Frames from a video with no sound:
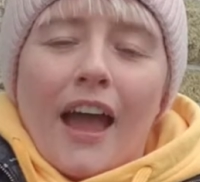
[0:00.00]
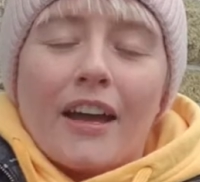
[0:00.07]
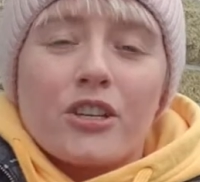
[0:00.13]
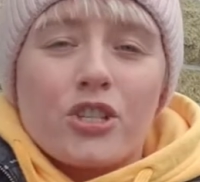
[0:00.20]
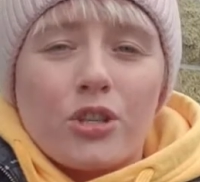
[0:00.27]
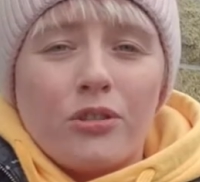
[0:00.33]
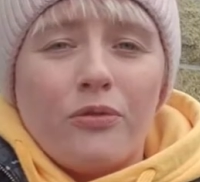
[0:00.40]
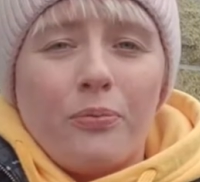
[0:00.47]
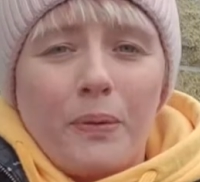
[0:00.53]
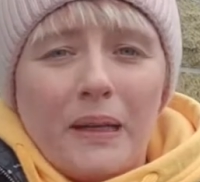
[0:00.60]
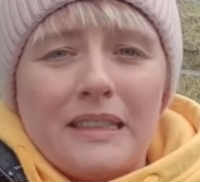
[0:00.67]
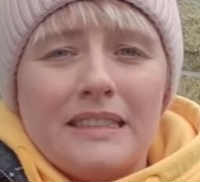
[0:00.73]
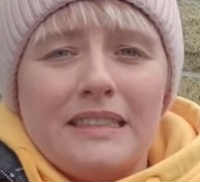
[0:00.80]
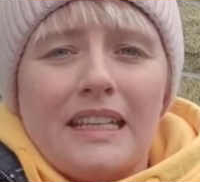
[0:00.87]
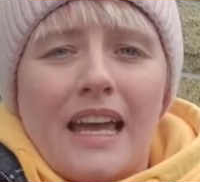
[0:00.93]
I should have
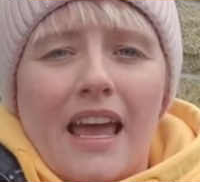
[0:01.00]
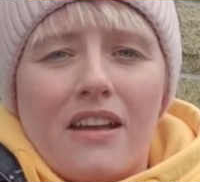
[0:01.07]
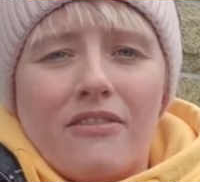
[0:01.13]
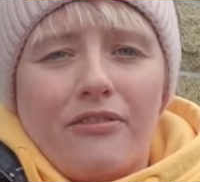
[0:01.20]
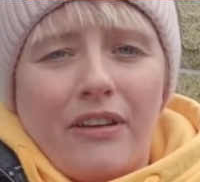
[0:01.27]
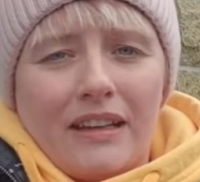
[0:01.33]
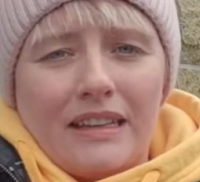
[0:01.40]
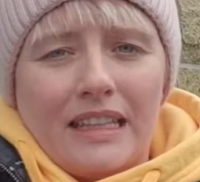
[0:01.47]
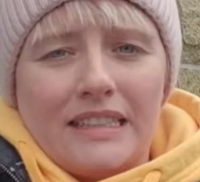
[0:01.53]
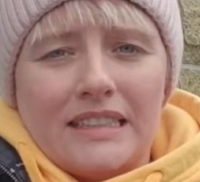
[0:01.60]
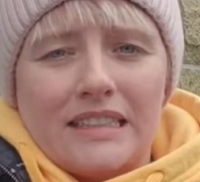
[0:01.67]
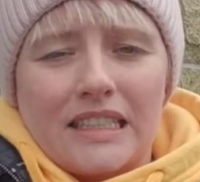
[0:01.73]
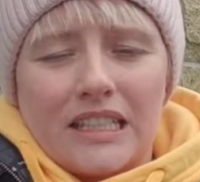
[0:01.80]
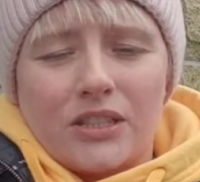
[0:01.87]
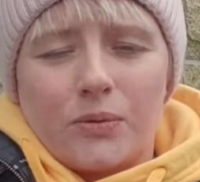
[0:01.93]
been in
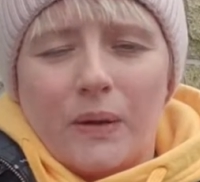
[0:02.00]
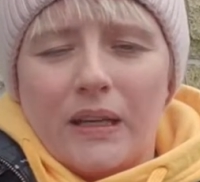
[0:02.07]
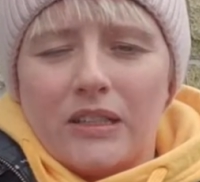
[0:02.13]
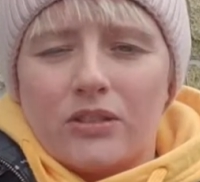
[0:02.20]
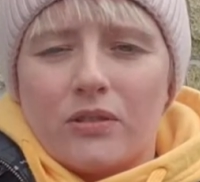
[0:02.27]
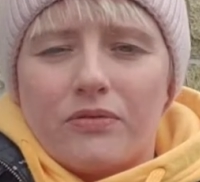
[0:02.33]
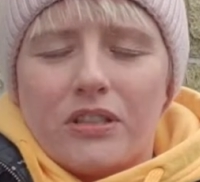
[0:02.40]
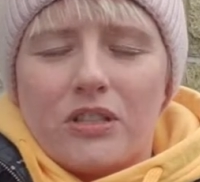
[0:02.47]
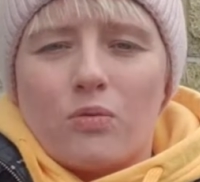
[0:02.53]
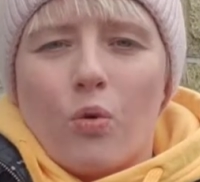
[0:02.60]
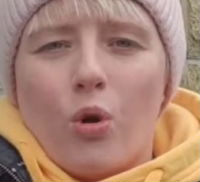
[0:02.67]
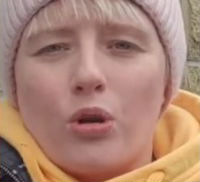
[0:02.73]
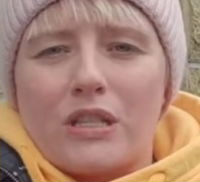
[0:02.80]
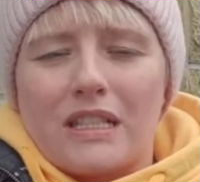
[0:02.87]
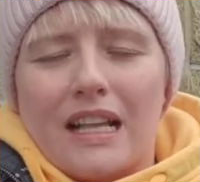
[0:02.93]
Finland this week, so if you'd
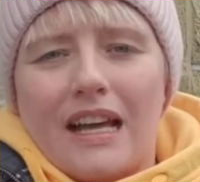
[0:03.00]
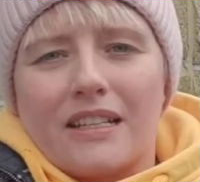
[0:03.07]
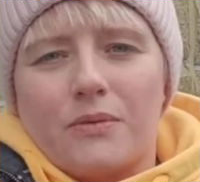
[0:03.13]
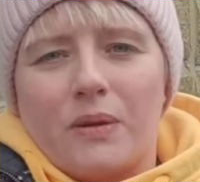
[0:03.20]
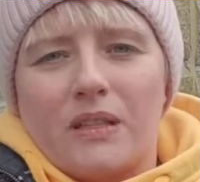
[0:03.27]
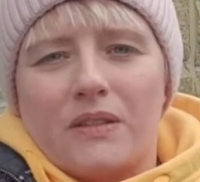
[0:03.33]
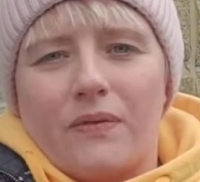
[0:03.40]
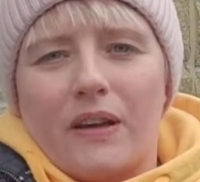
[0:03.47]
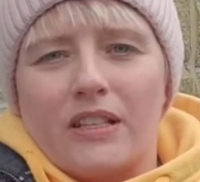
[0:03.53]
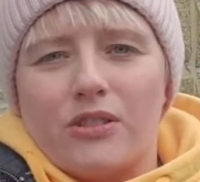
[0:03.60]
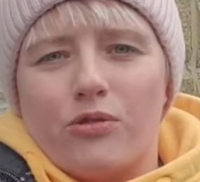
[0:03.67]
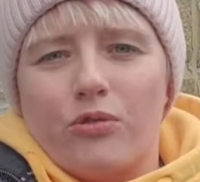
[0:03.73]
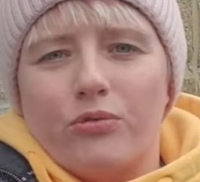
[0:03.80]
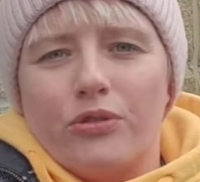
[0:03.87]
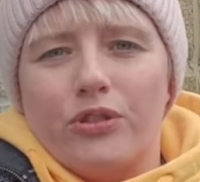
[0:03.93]
watched last week's
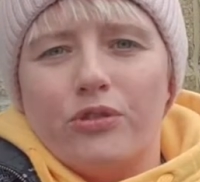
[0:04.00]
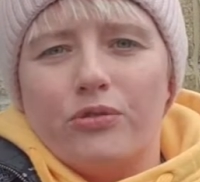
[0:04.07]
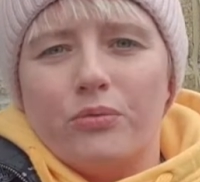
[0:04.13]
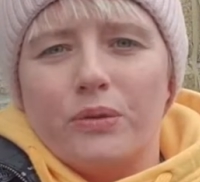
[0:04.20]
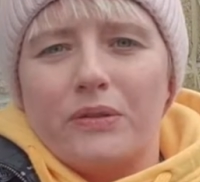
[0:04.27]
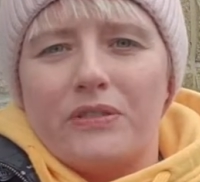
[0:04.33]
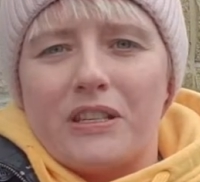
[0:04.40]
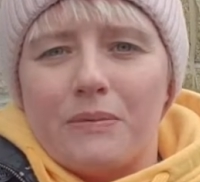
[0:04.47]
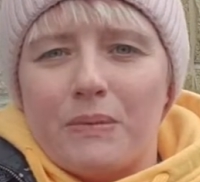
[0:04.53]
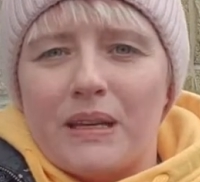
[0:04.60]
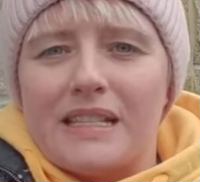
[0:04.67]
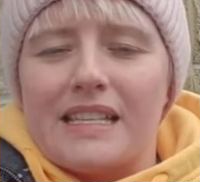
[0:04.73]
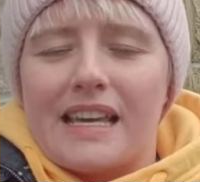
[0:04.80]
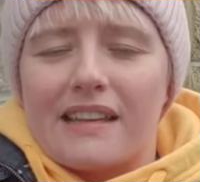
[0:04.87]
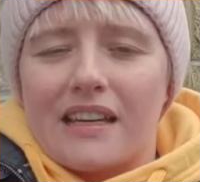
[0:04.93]
video, you would have seen me
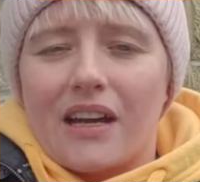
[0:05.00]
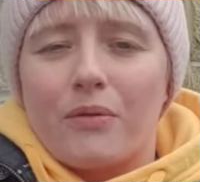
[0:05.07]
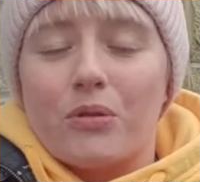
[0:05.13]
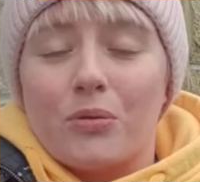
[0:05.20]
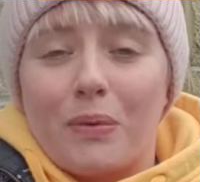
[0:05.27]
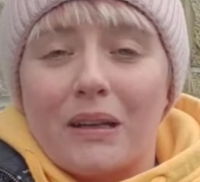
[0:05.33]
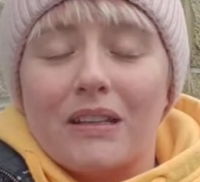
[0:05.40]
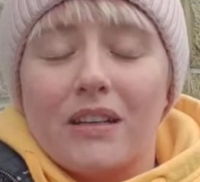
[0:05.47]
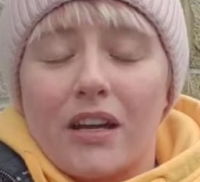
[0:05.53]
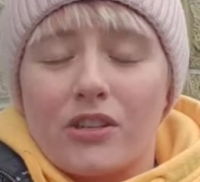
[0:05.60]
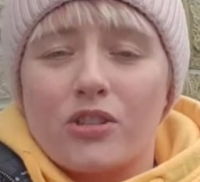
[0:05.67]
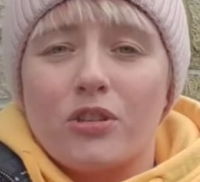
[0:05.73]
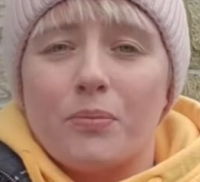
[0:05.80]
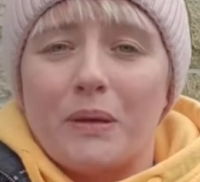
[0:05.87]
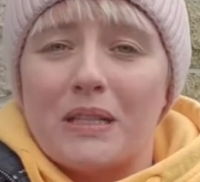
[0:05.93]
say that I
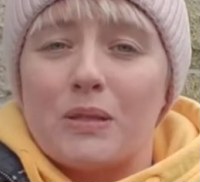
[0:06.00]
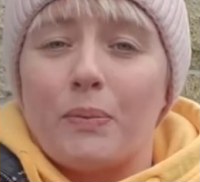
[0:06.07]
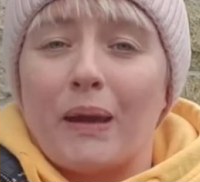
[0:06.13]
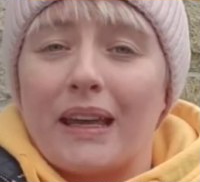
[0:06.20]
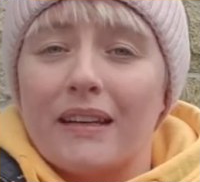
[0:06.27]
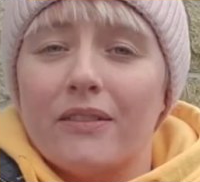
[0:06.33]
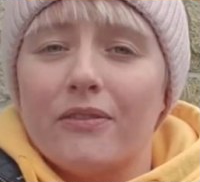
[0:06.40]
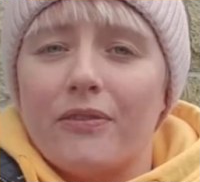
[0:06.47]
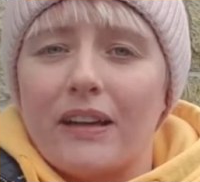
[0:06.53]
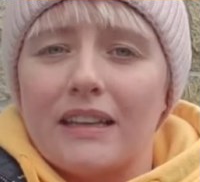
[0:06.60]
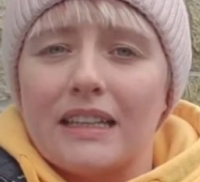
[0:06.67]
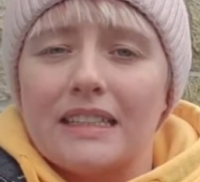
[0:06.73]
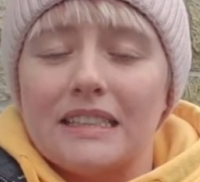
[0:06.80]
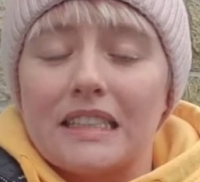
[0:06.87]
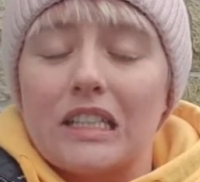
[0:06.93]
should have been speaking in
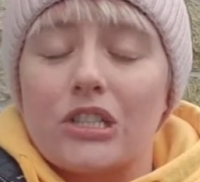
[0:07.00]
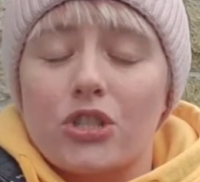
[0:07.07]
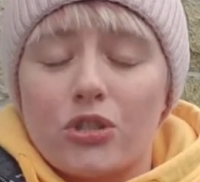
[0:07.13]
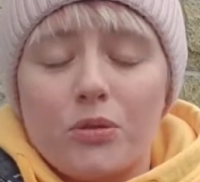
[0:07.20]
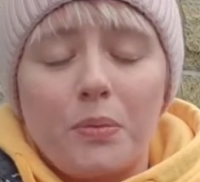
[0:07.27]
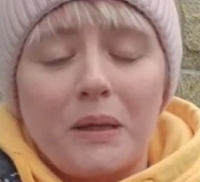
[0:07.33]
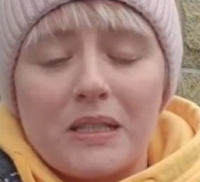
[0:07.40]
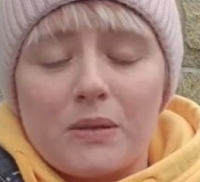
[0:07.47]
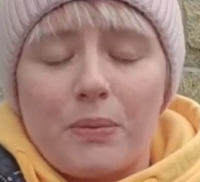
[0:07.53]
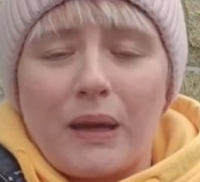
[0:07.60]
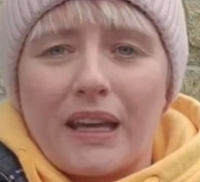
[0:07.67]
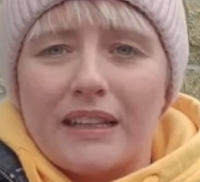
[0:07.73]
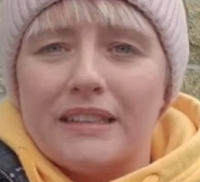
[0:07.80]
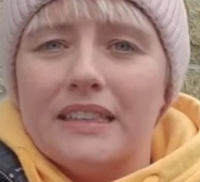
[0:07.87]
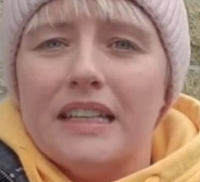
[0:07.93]
Finland, and I should have been
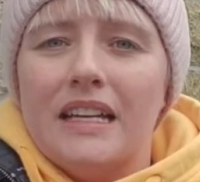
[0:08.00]
speaking